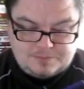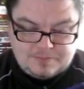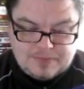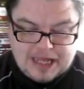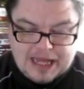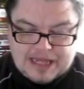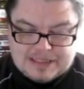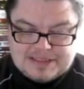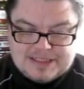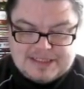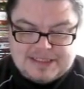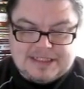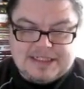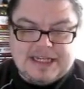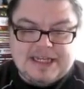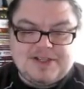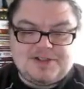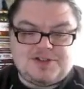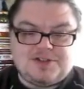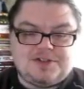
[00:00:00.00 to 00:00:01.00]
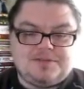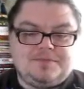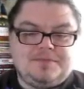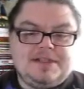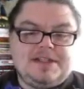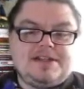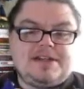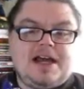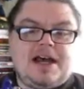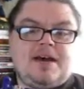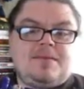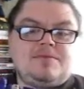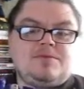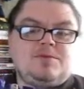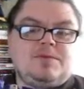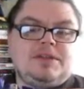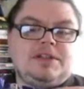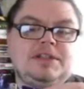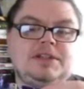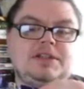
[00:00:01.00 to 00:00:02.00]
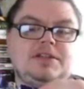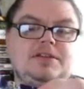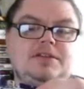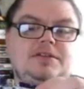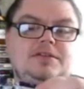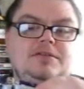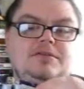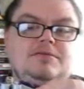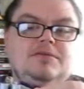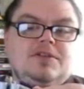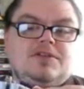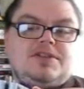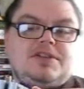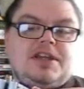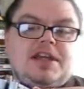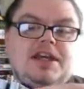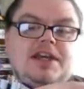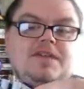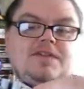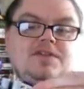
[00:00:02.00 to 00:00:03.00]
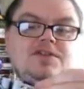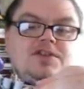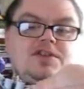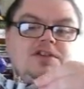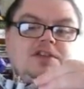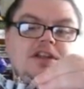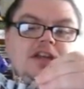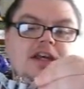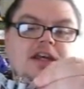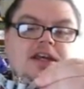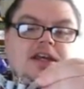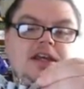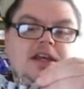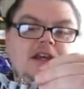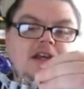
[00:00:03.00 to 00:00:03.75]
articulation. His arms will rotate at the shoulder.